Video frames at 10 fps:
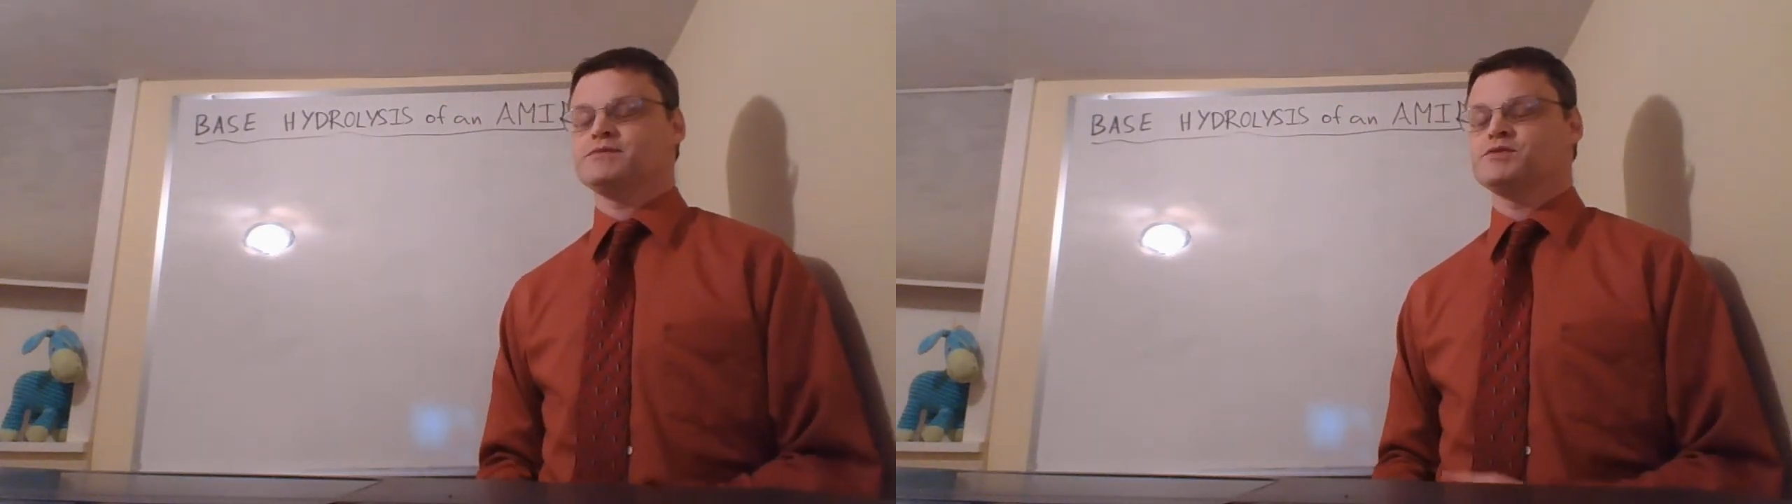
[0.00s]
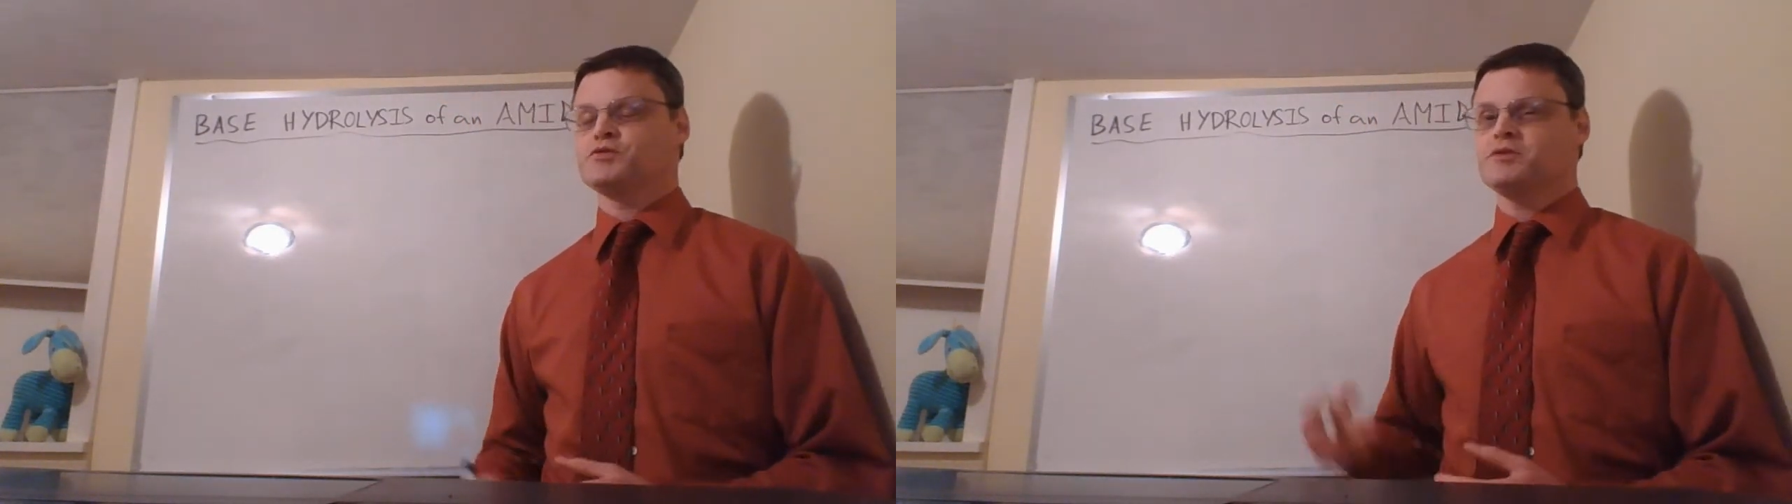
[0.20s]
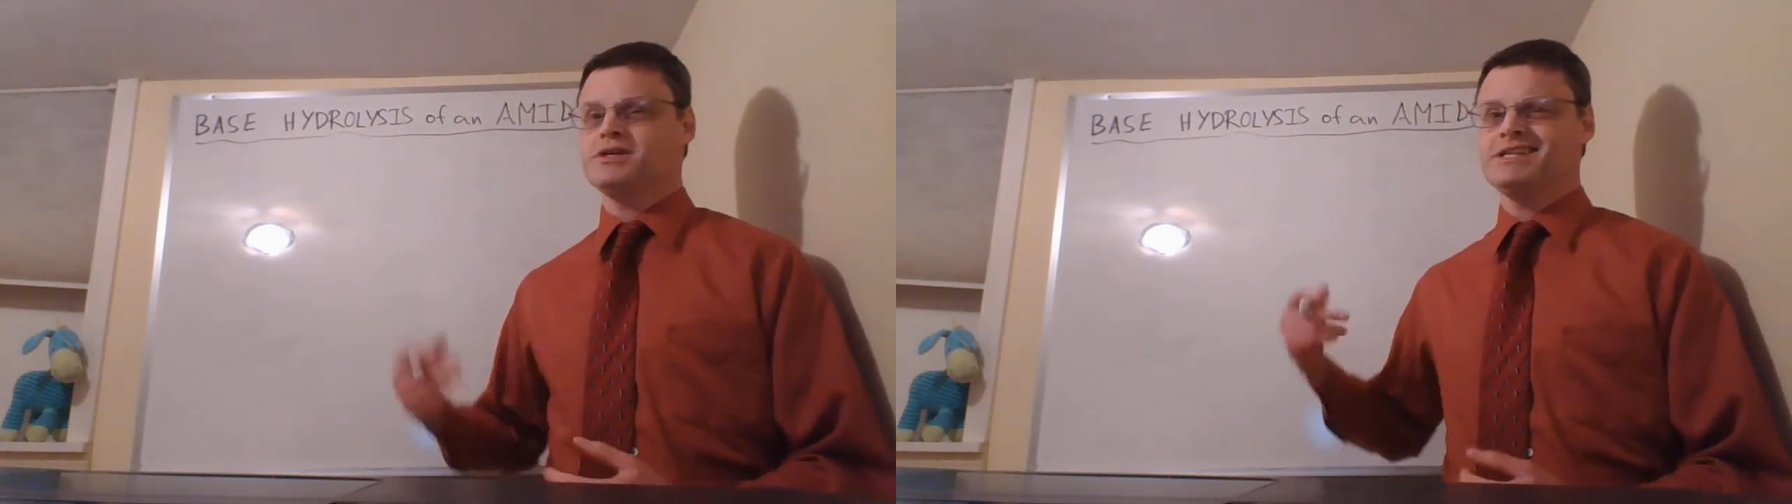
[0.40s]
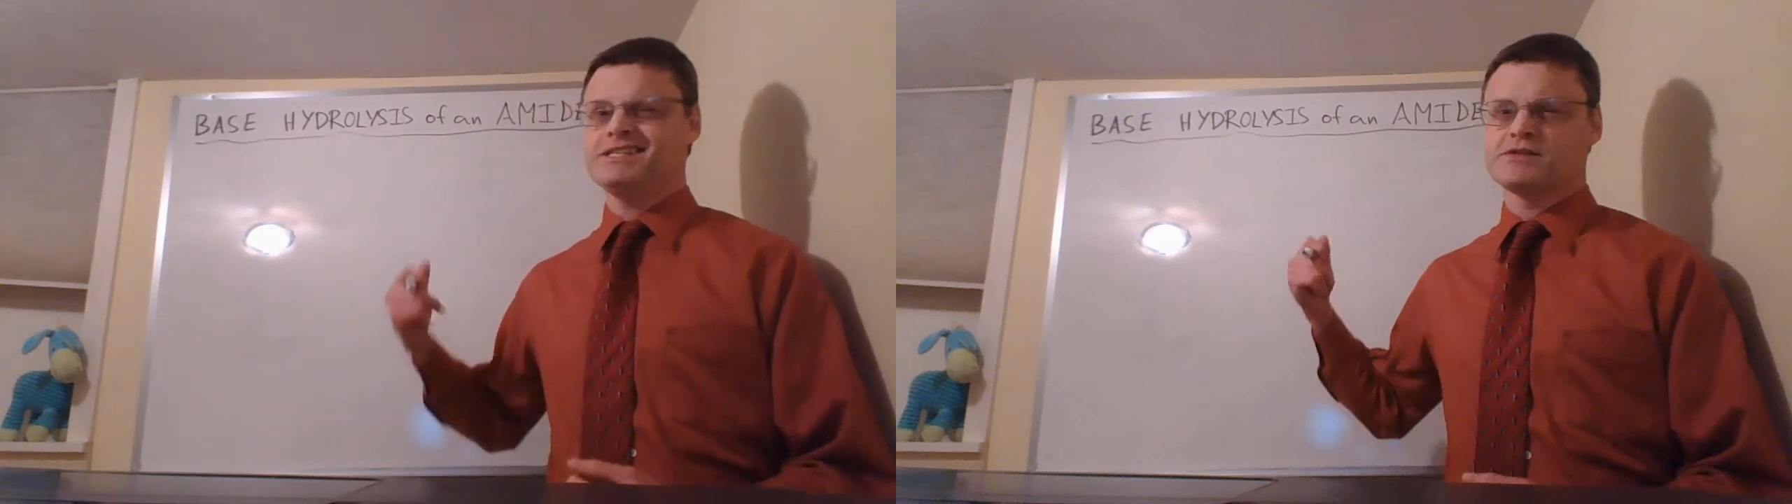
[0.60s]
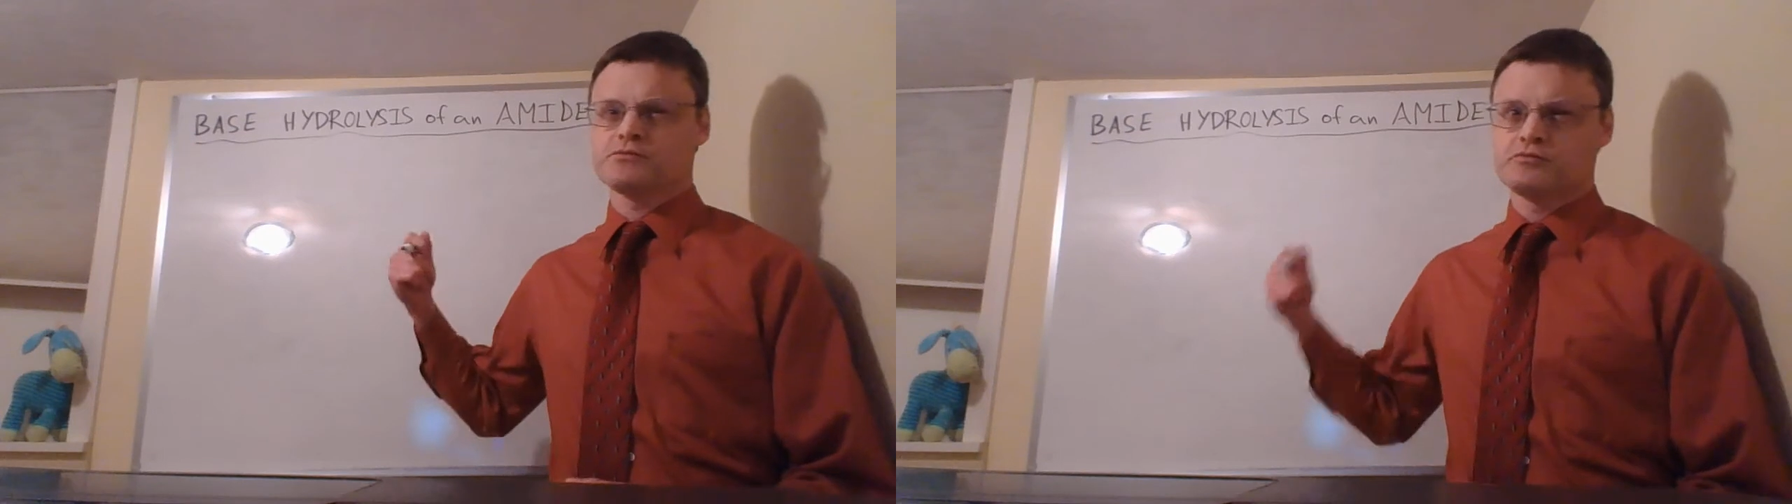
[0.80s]
So we're going to need
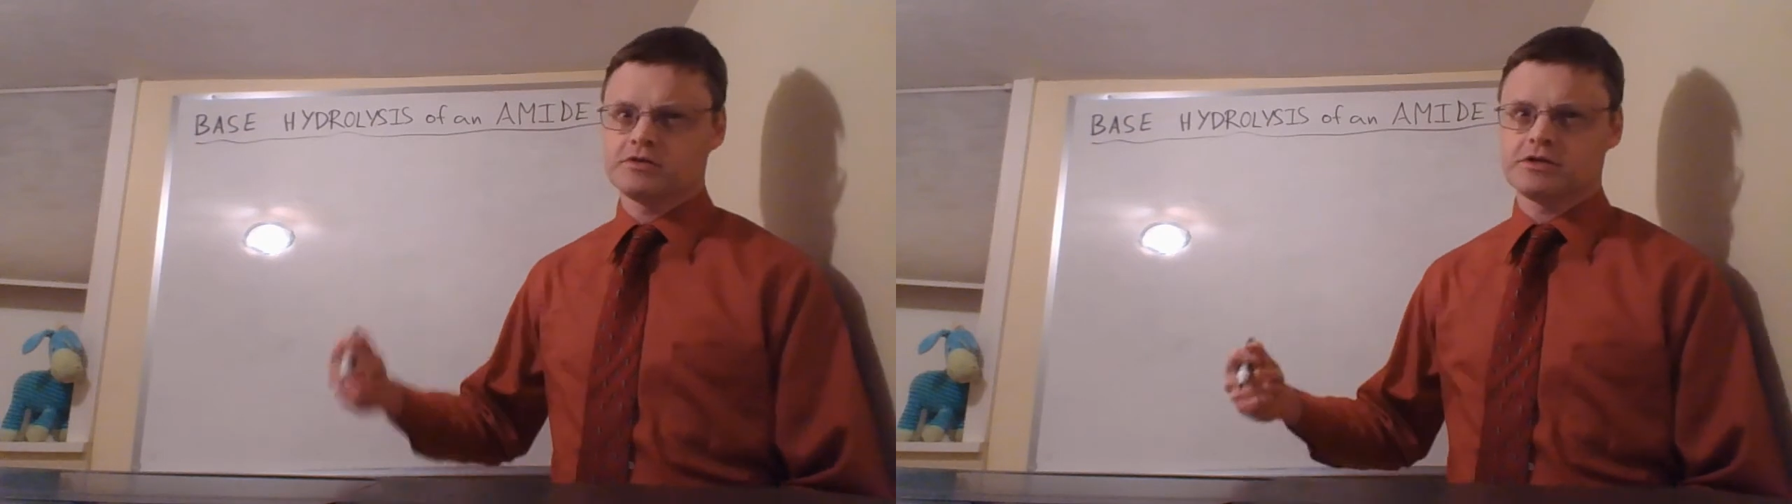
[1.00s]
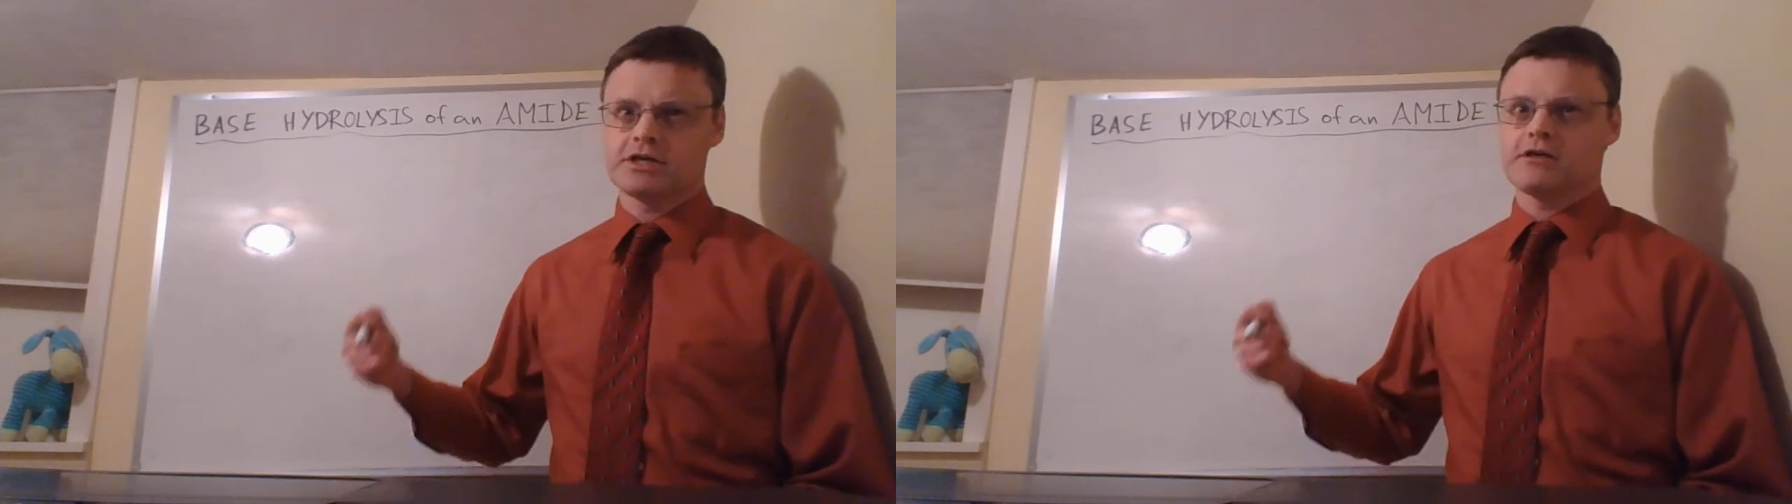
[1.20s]
some really,